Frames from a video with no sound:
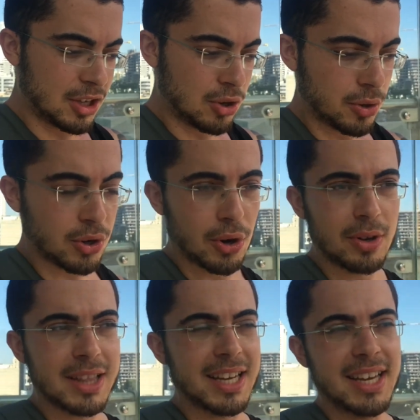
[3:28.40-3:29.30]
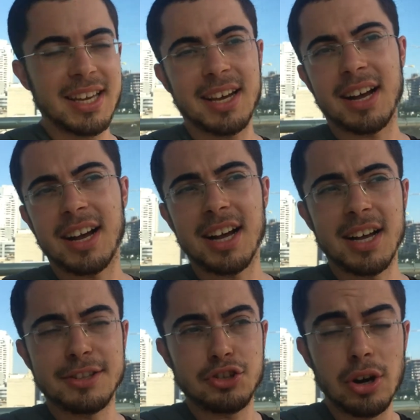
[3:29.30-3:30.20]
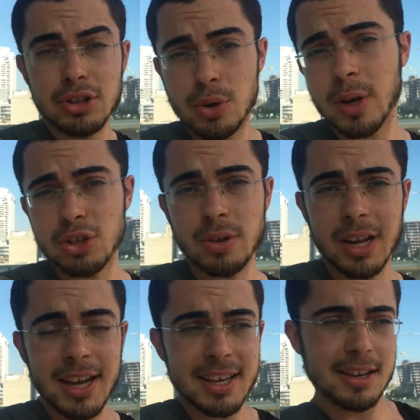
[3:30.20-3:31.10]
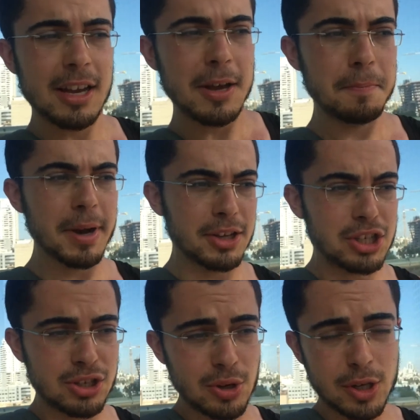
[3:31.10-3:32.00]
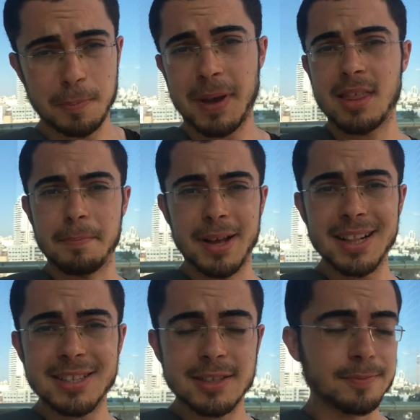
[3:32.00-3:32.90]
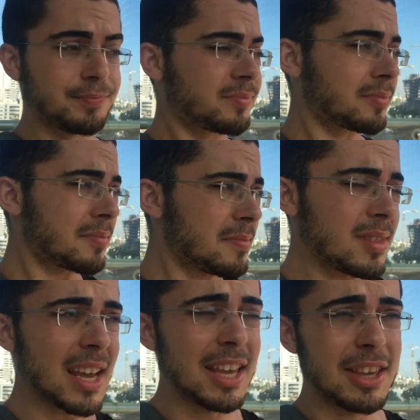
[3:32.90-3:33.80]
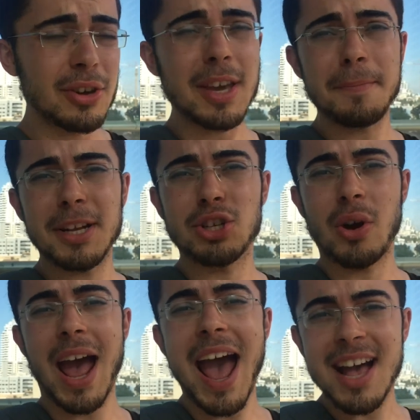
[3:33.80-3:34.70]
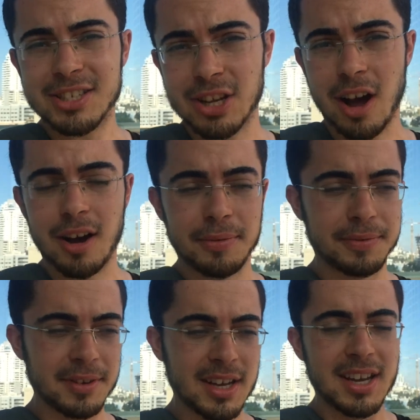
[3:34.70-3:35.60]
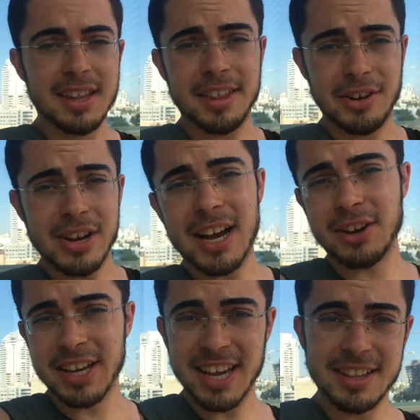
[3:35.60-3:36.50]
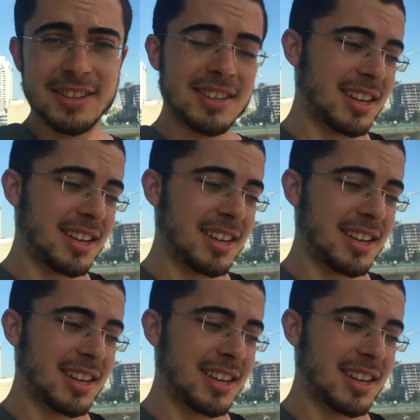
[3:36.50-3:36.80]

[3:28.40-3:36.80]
You currently don't do what you like, but you just do it to pay the bills. You can bet your ass off that you're not gonna get